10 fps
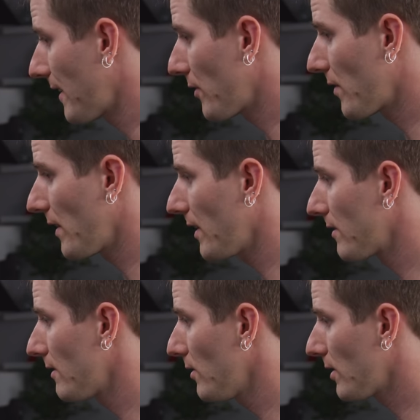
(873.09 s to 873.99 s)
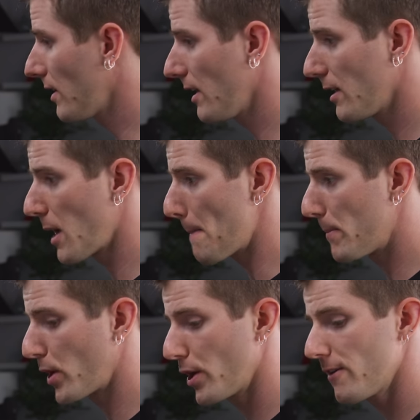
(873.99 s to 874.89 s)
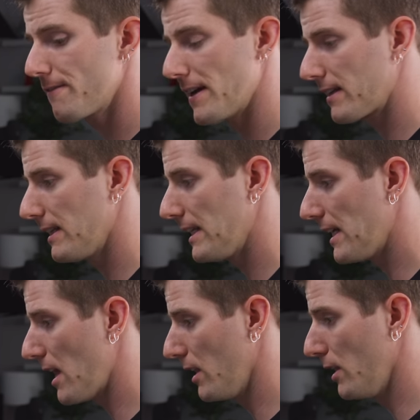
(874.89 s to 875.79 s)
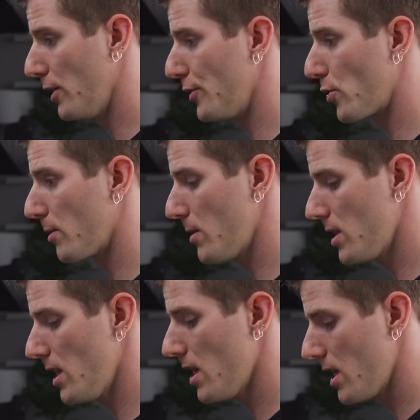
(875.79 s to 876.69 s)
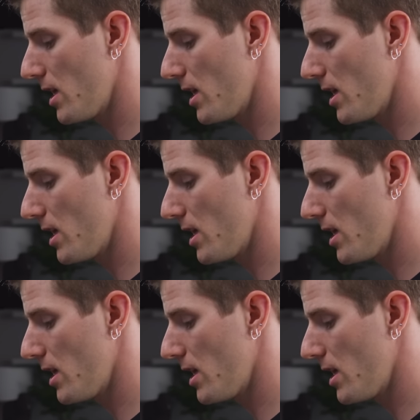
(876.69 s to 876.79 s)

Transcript: everything is looking perfectly le normal.